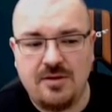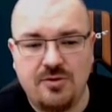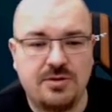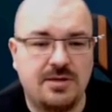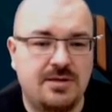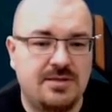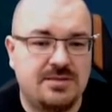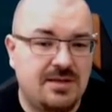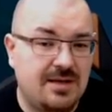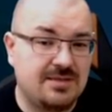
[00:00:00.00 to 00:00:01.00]
Or at
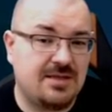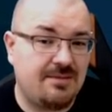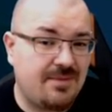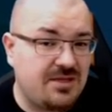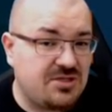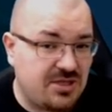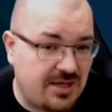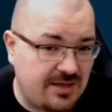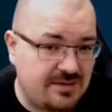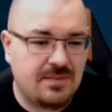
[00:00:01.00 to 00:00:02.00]
least last time I
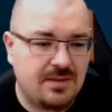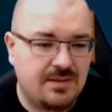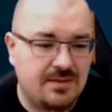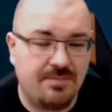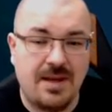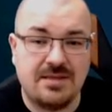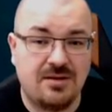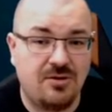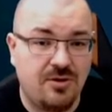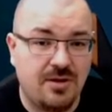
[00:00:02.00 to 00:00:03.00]
checked the battle
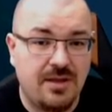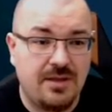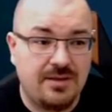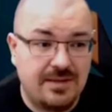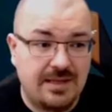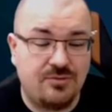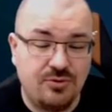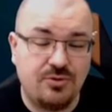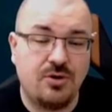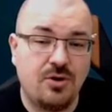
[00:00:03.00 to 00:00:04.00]
log, they
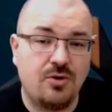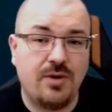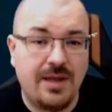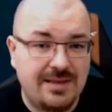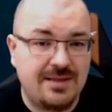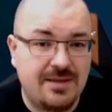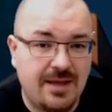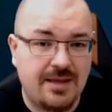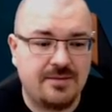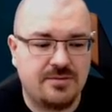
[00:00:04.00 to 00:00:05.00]
do go hand in
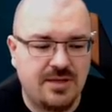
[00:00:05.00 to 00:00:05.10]
hand.